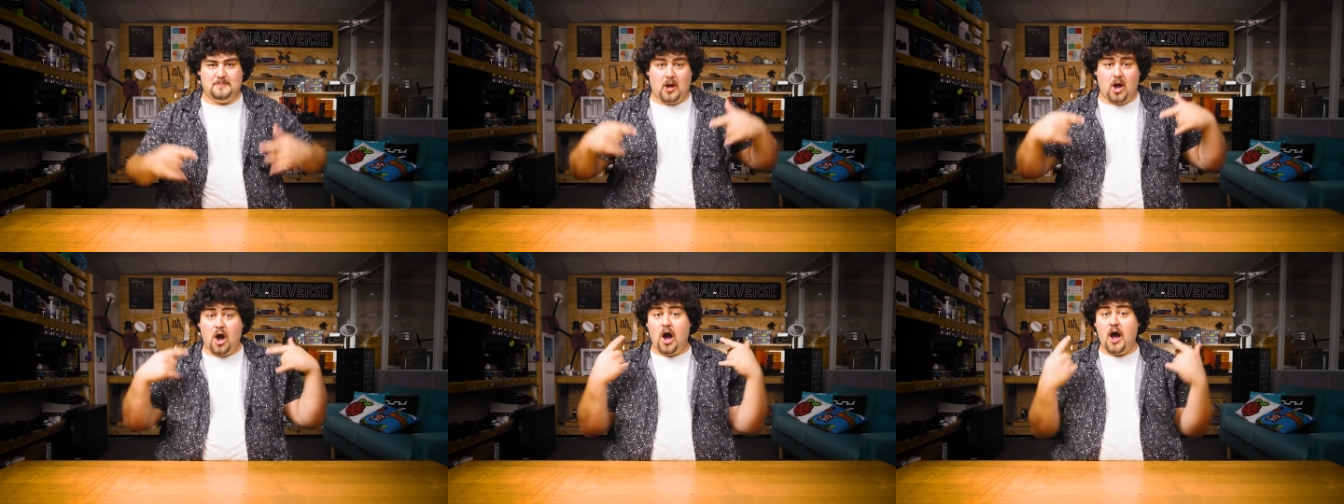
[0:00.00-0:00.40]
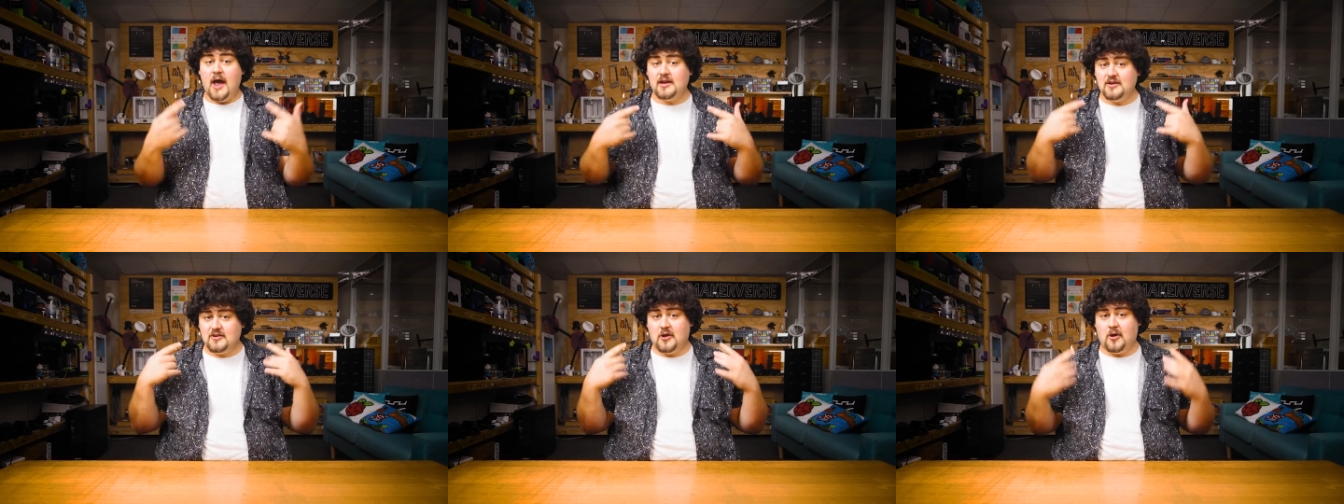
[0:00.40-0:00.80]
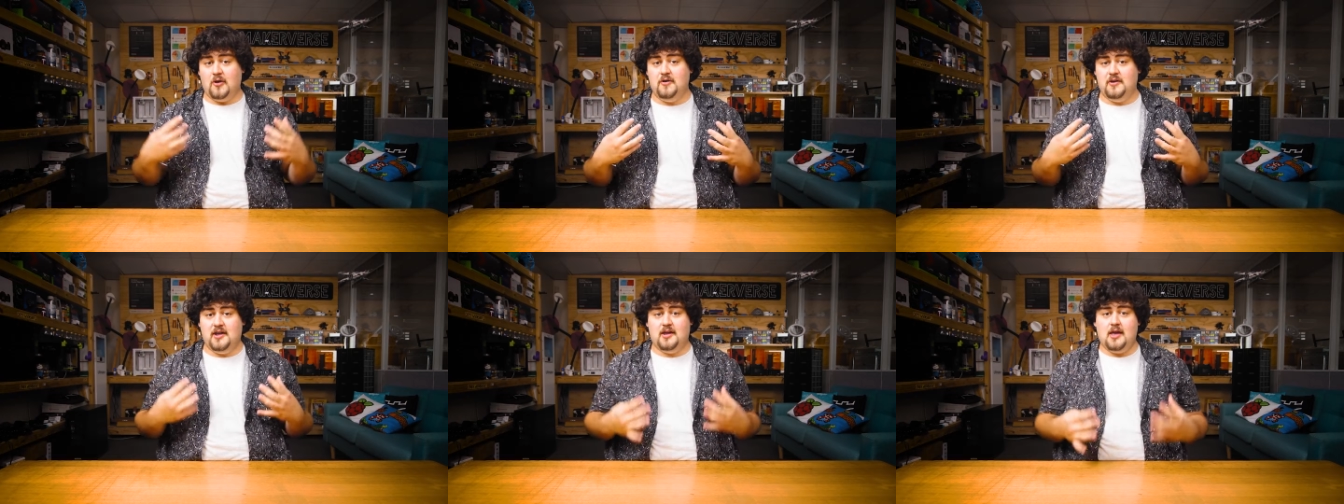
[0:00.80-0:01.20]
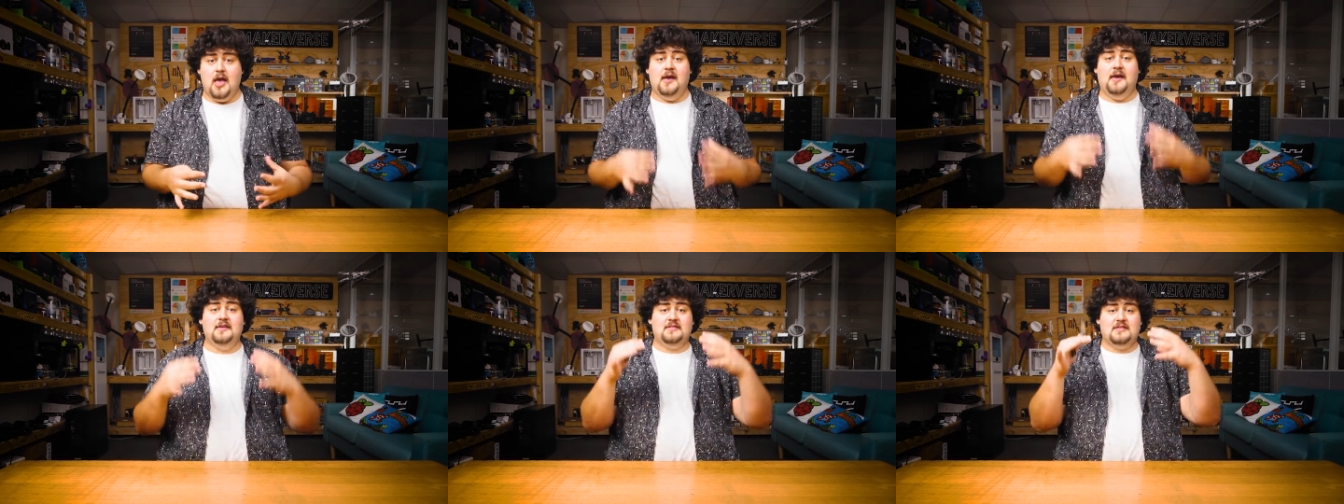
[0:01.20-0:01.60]
behind coding
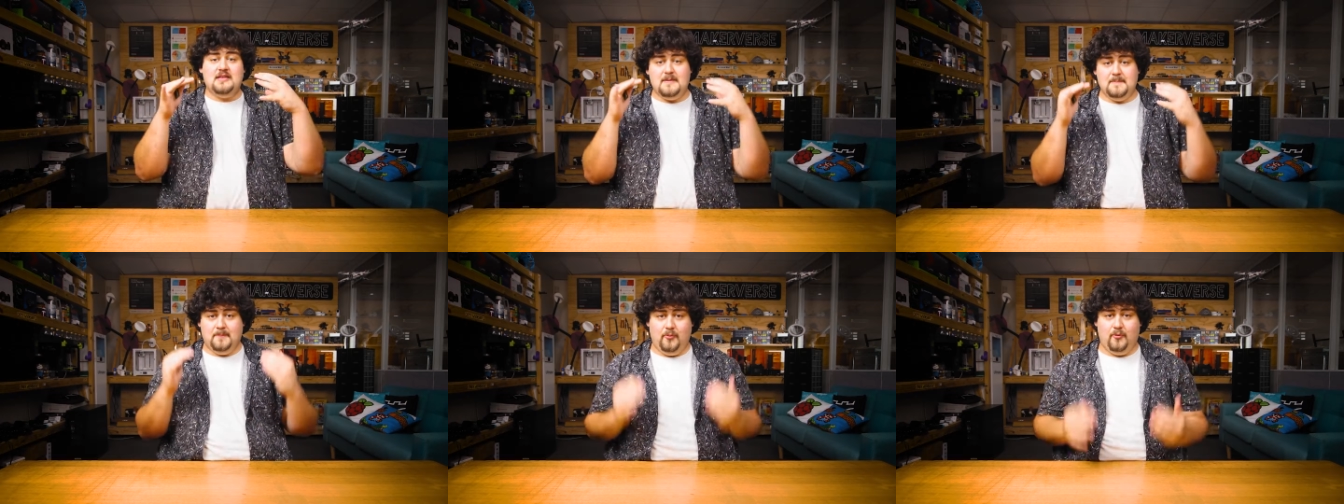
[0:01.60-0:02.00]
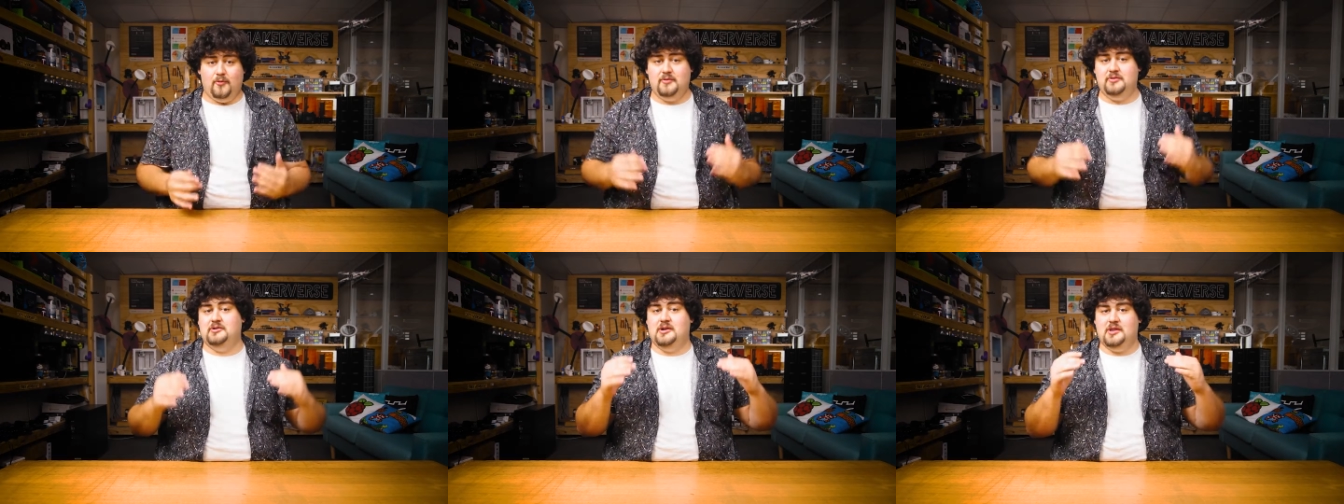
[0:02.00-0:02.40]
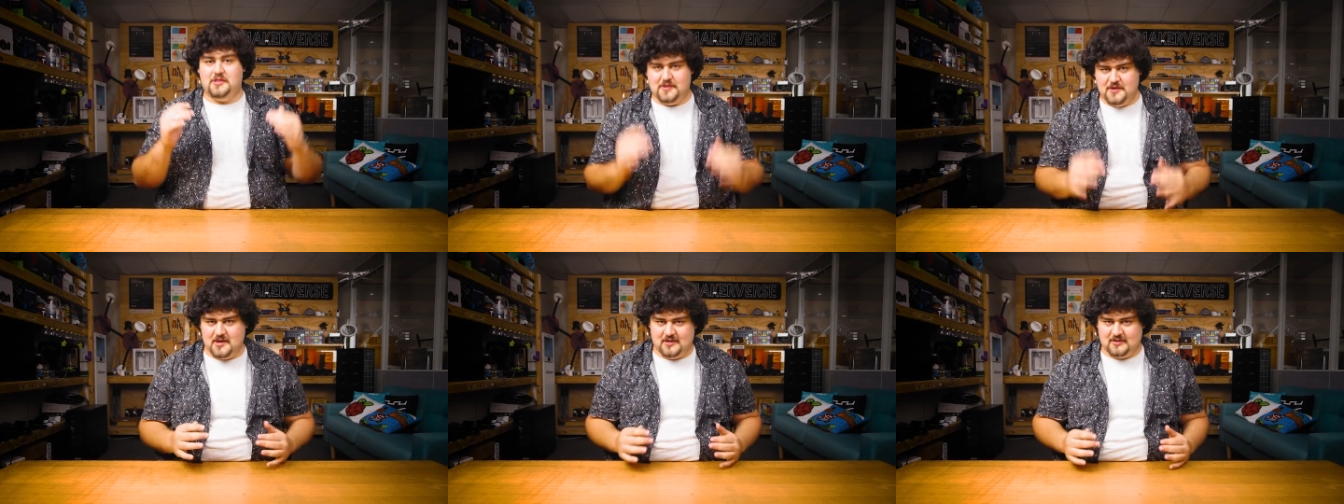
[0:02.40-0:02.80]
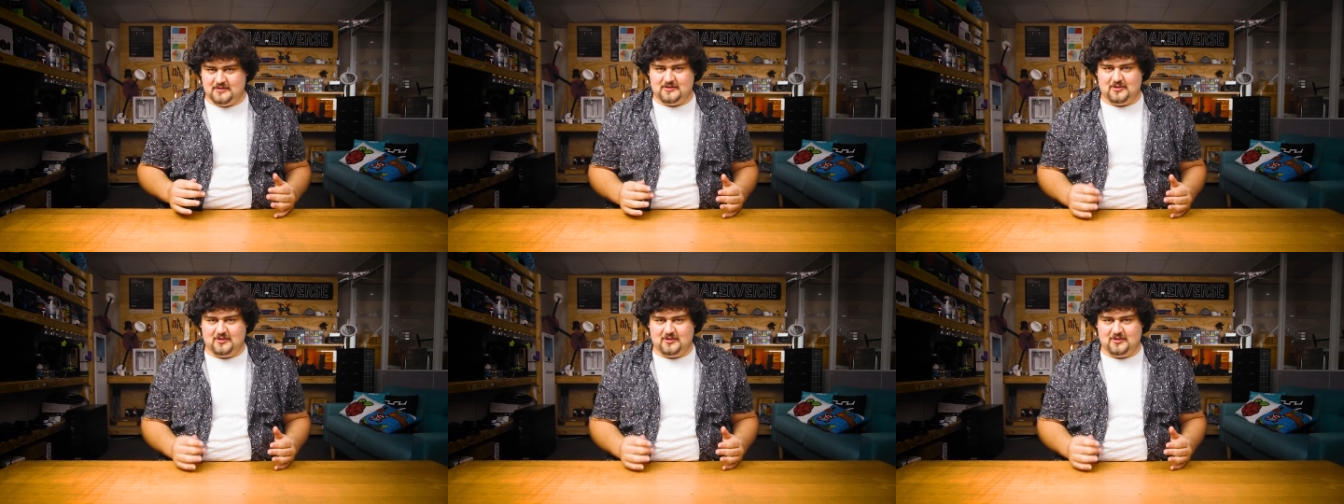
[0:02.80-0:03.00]
is the important thing.